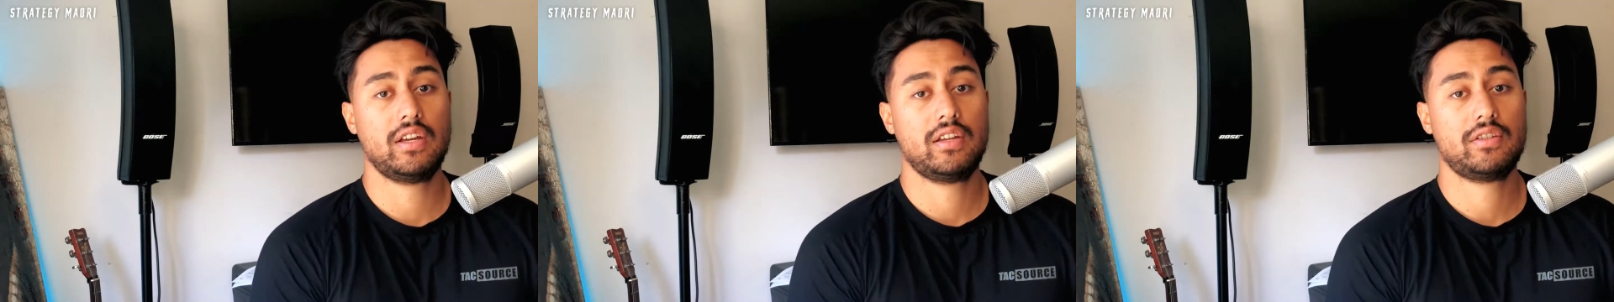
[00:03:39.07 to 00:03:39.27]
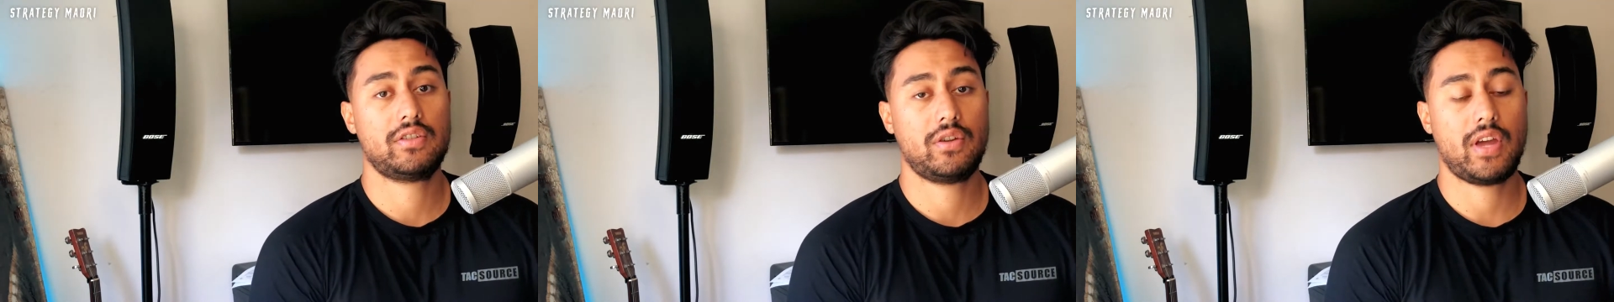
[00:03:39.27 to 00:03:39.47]

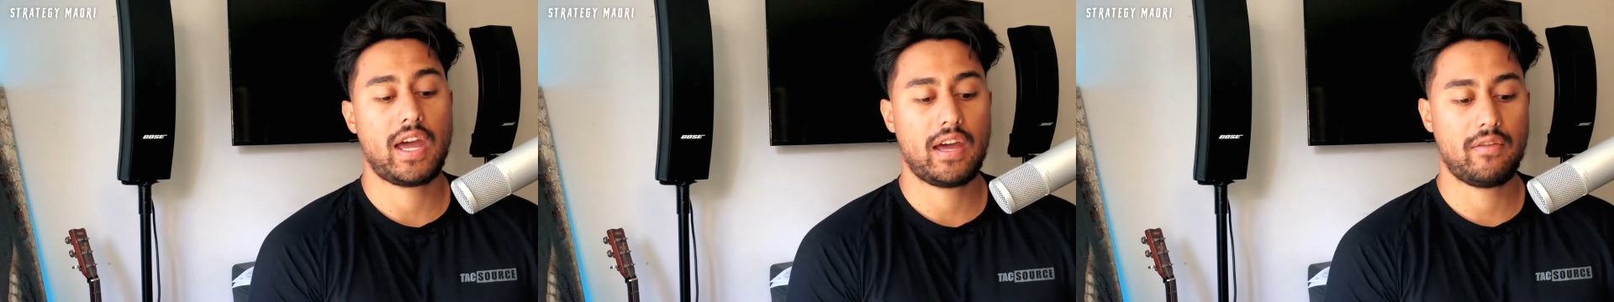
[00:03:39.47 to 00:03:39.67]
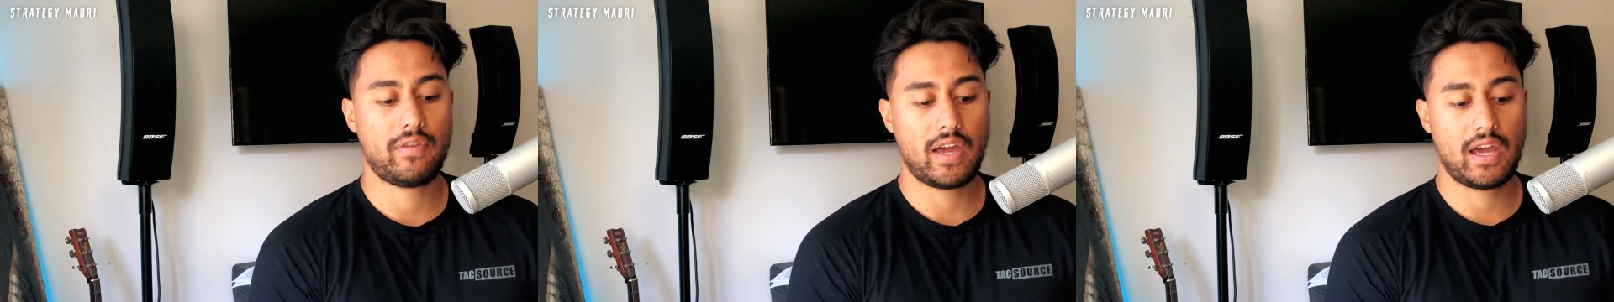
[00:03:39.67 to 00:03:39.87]
to
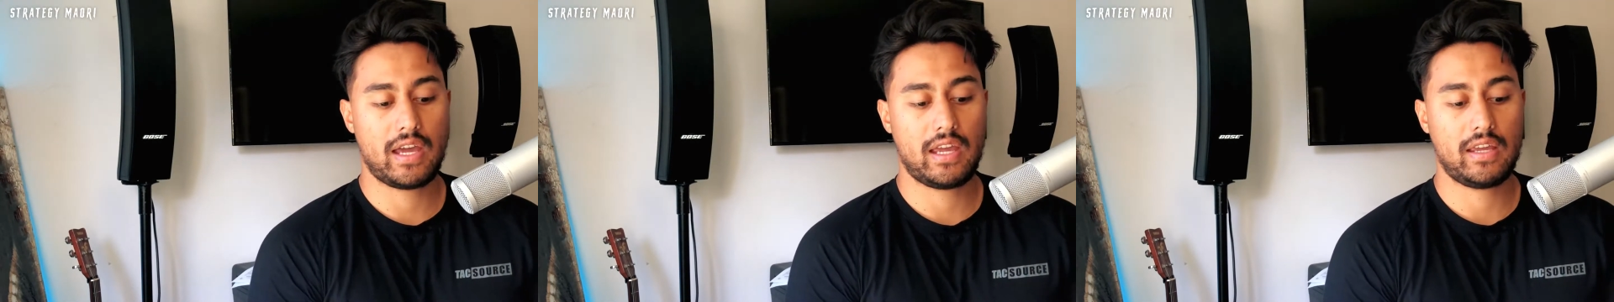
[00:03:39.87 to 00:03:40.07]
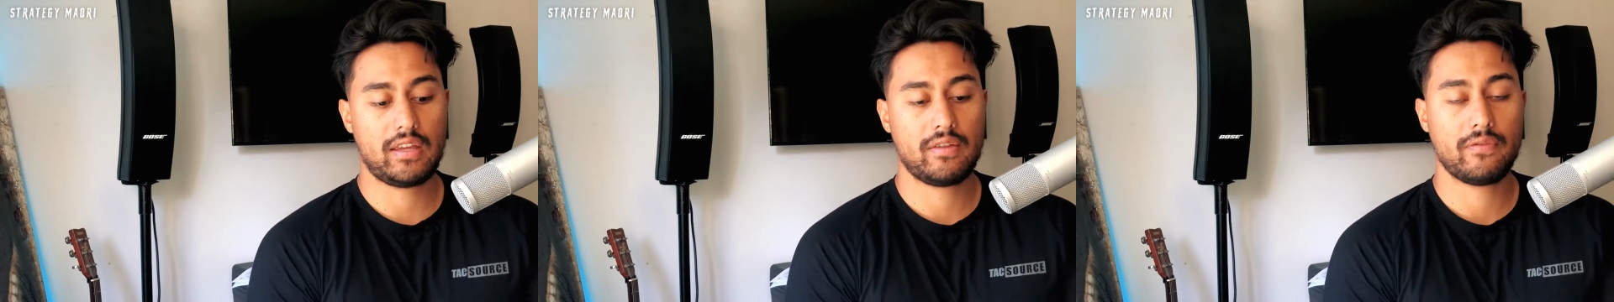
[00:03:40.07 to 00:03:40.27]
have
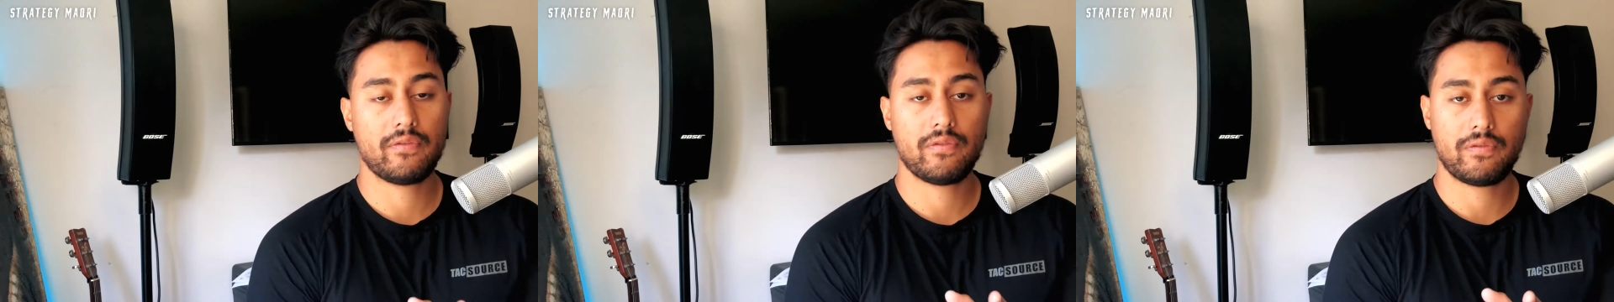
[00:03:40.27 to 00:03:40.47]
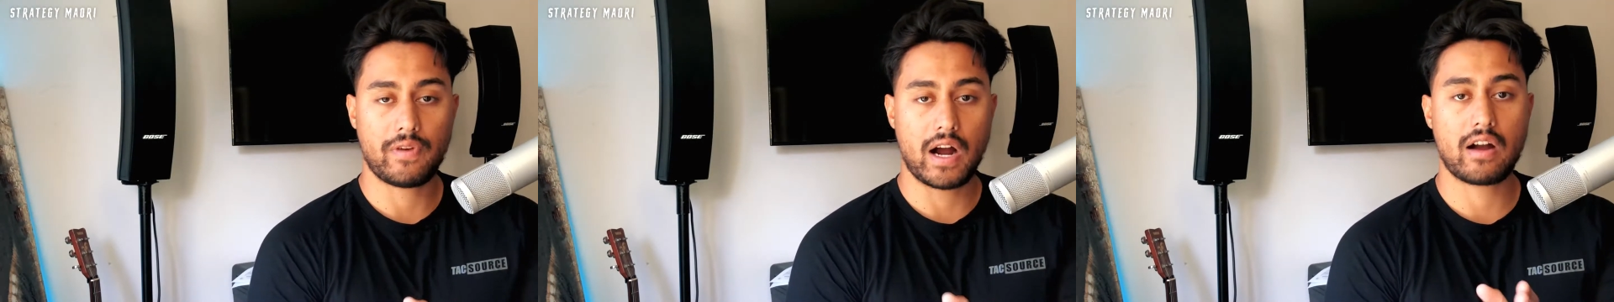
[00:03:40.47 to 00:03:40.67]
a
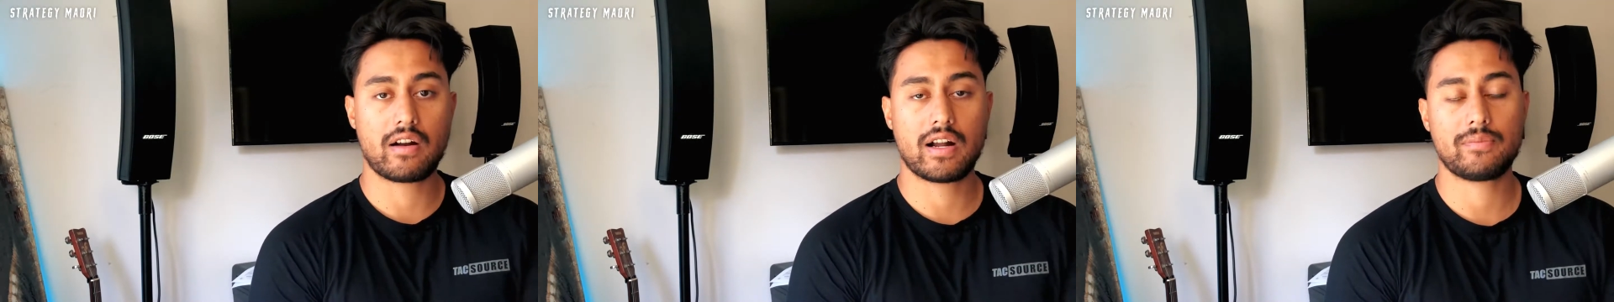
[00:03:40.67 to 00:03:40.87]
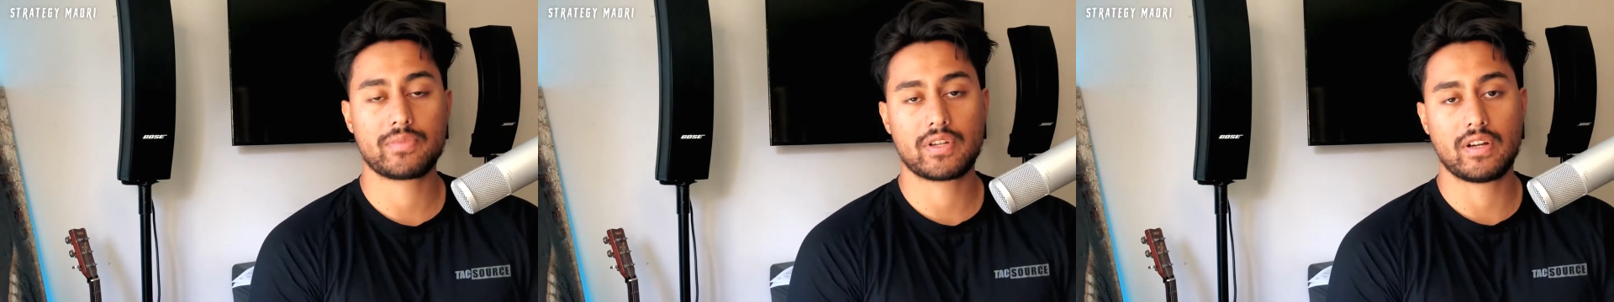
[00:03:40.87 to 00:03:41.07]

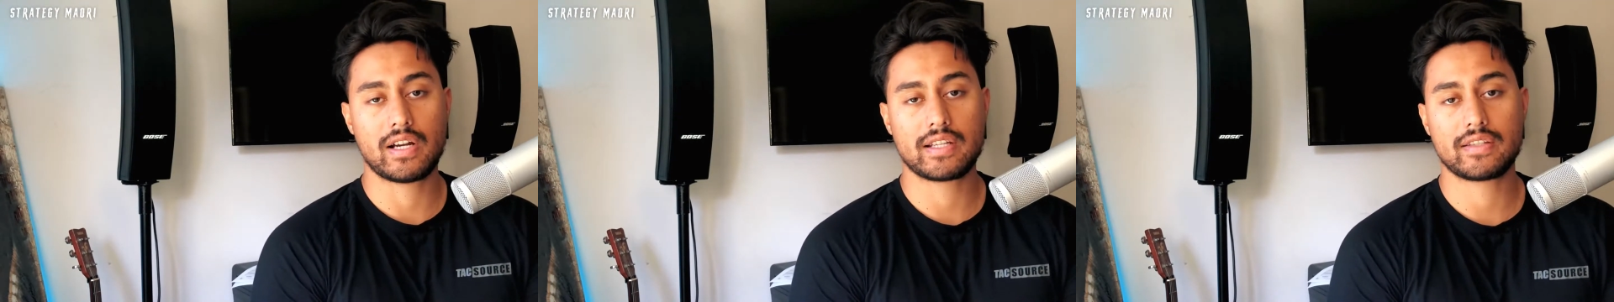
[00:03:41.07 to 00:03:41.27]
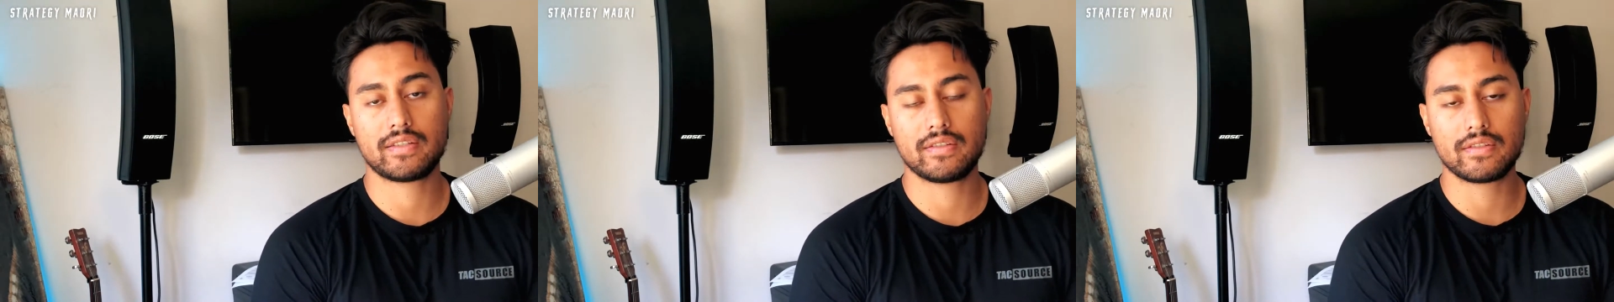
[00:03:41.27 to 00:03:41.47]
firearms
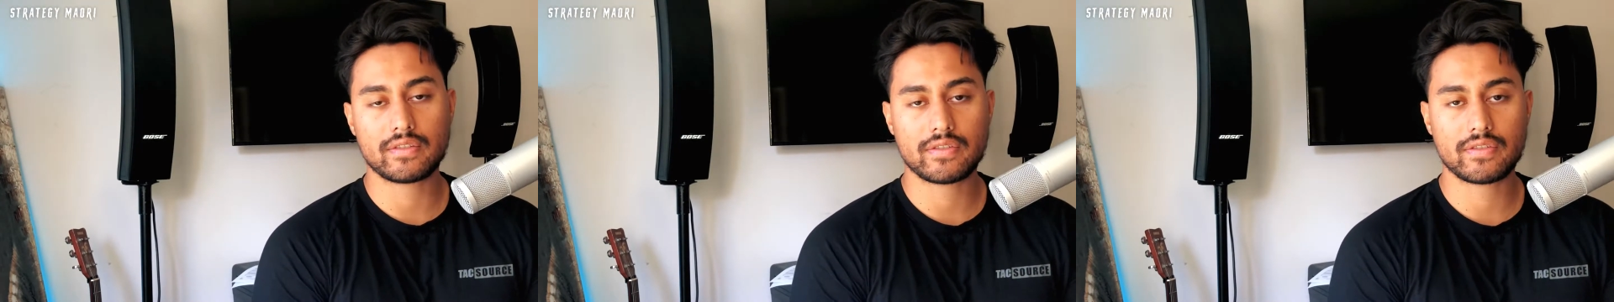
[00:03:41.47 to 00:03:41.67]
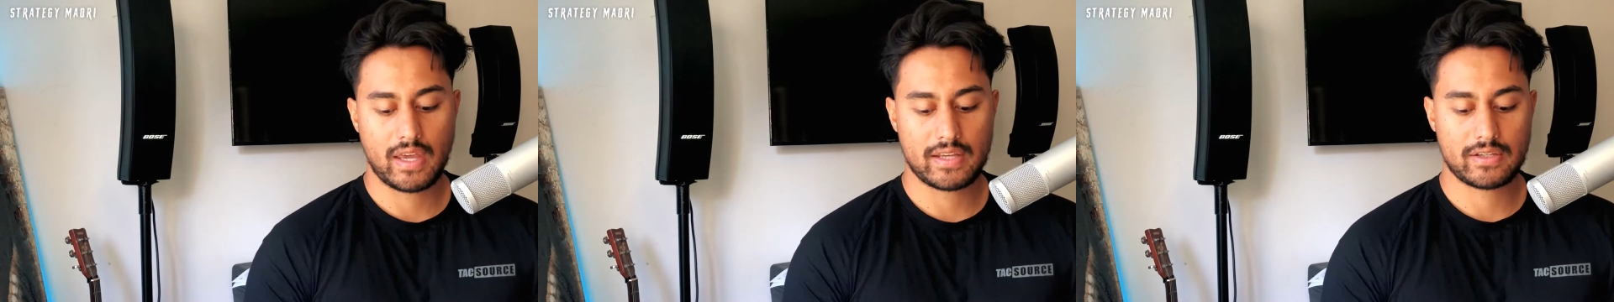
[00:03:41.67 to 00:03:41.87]

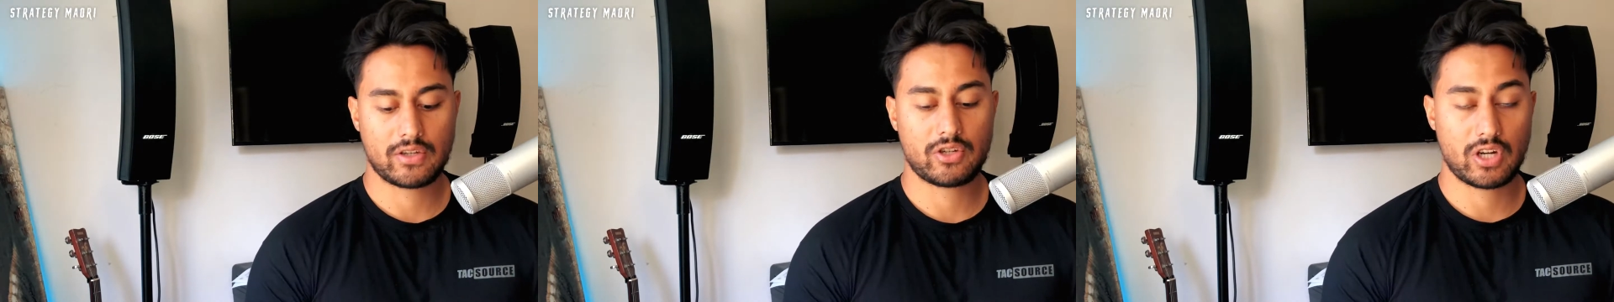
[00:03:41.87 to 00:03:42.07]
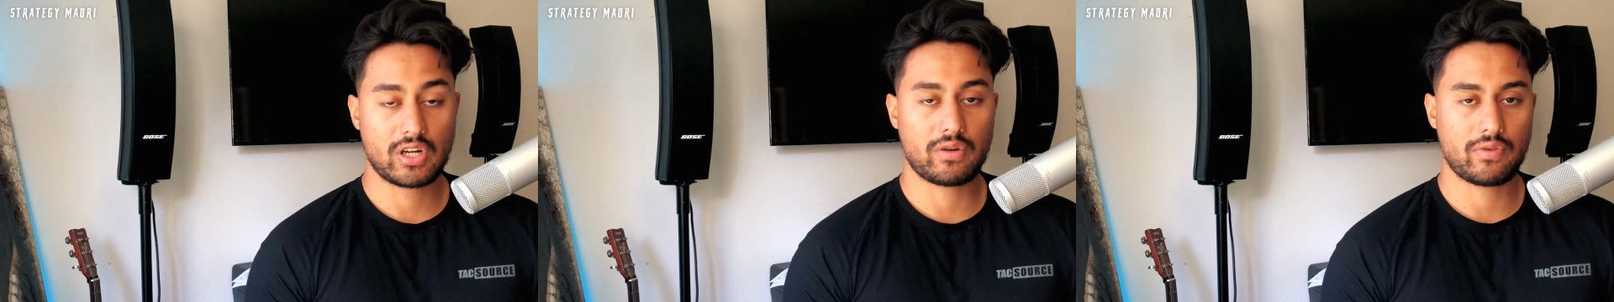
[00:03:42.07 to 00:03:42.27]
license as a
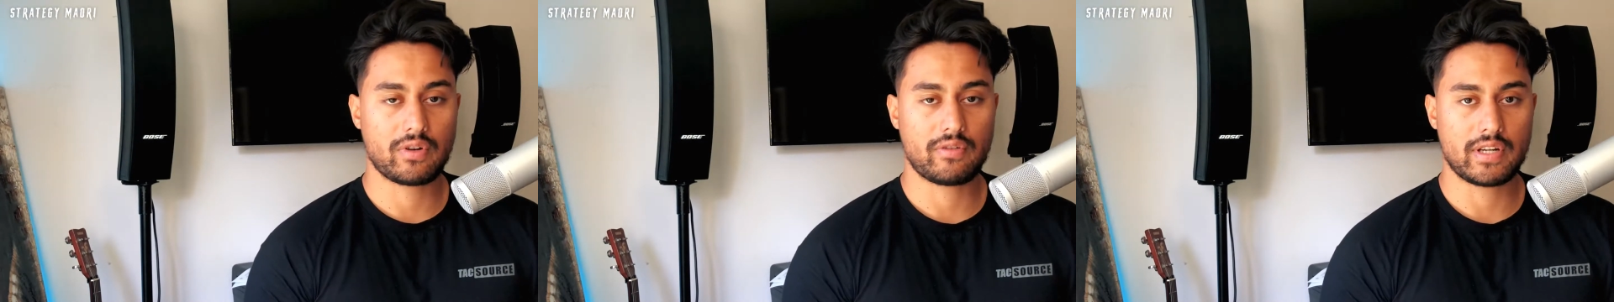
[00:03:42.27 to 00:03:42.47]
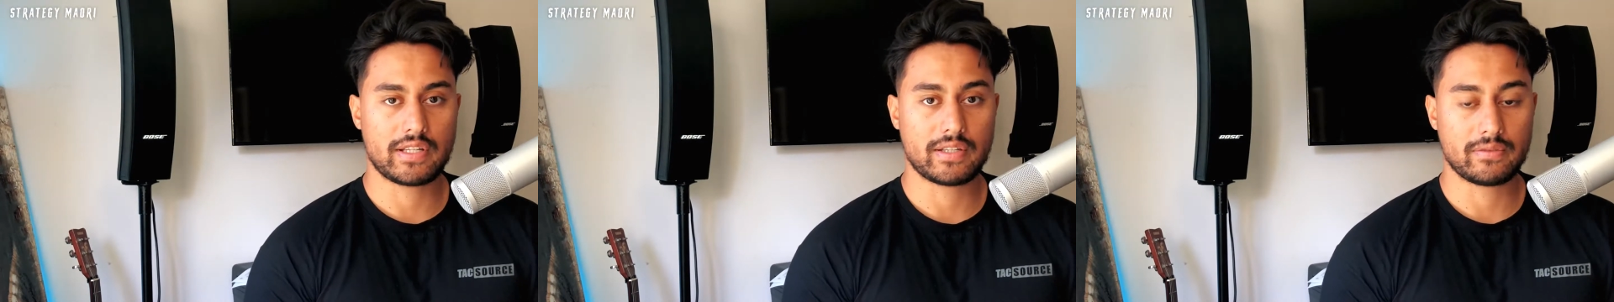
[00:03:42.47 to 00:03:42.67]
genuine
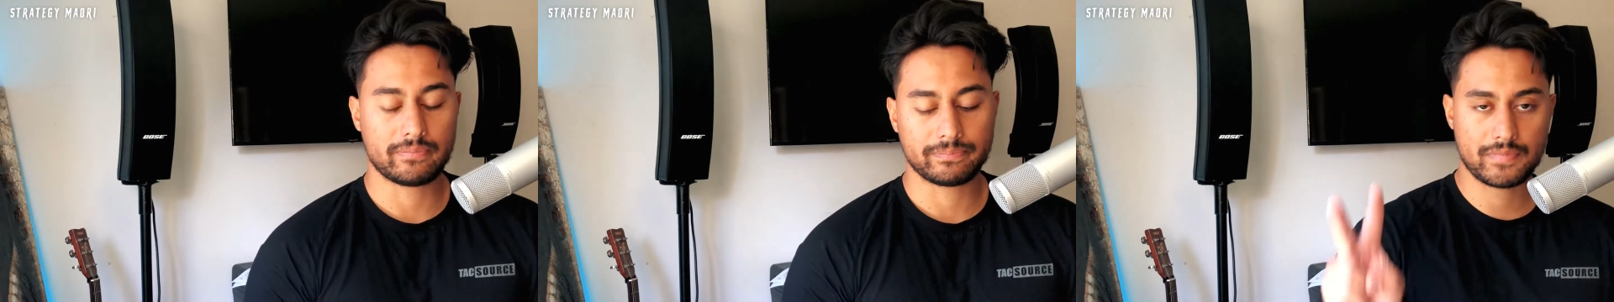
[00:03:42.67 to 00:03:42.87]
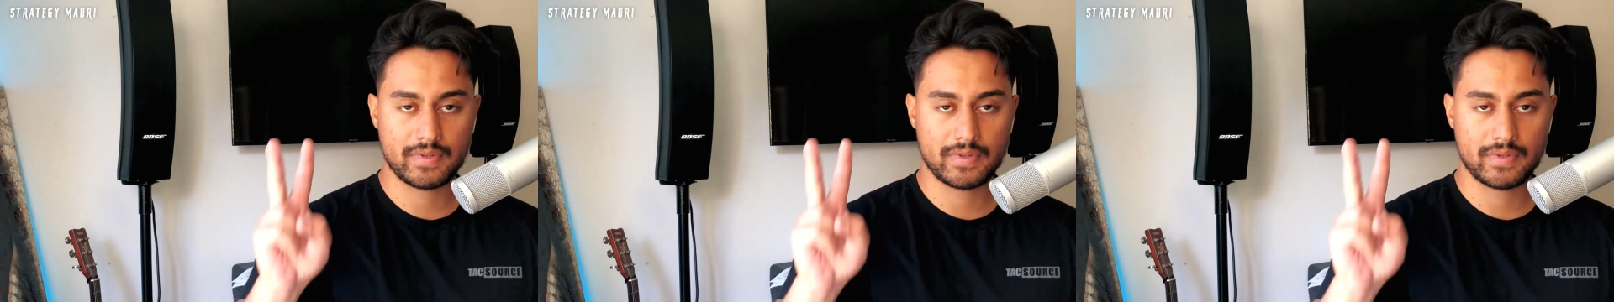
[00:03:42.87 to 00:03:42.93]
reason.